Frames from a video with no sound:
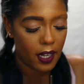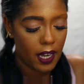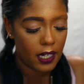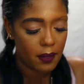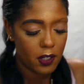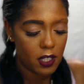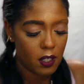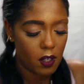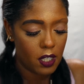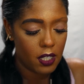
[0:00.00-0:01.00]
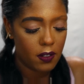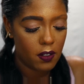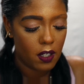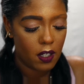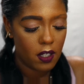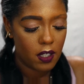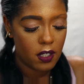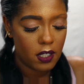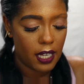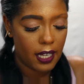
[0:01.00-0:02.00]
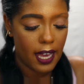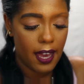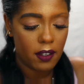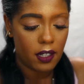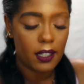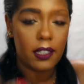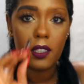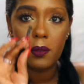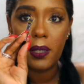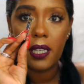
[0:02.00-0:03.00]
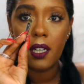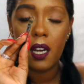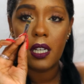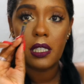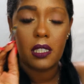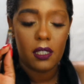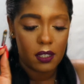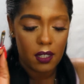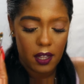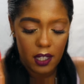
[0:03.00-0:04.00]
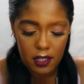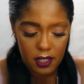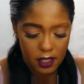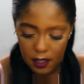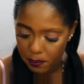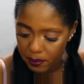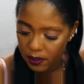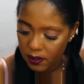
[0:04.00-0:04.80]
and I'm just gonna take out a little bit onto the tip